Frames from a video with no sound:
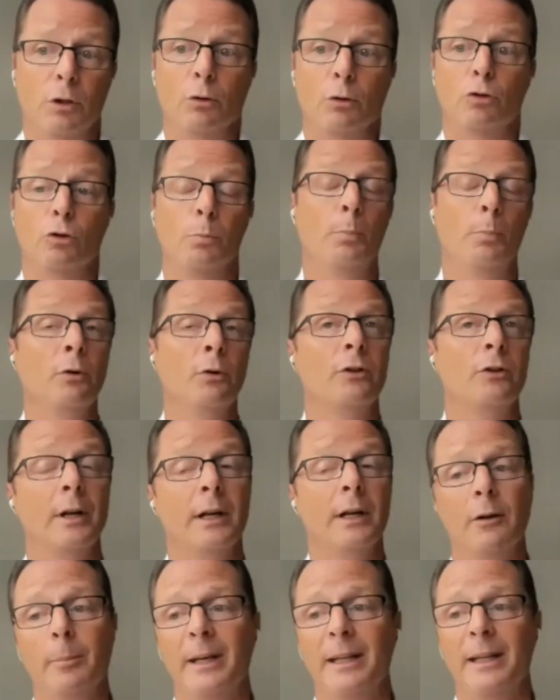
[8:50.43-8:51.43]
to boost a
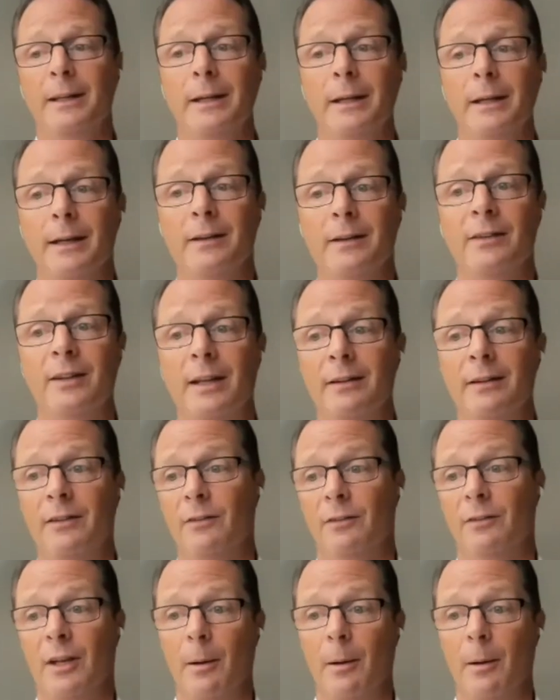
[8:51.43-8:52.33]
little bit the extensive